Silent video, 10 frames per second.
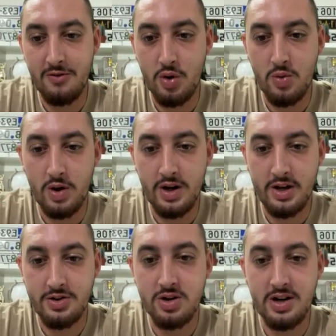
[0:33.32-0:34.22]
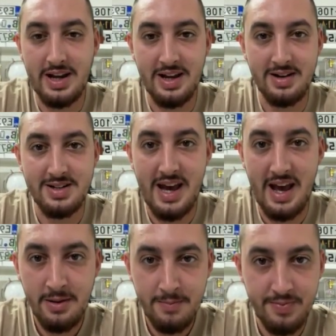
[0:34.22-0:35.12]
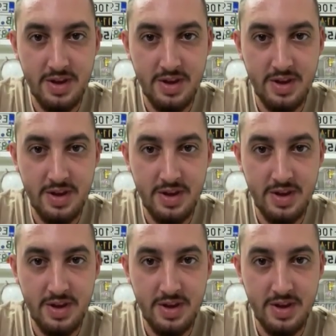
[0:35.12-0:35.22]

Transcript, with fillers: for 110.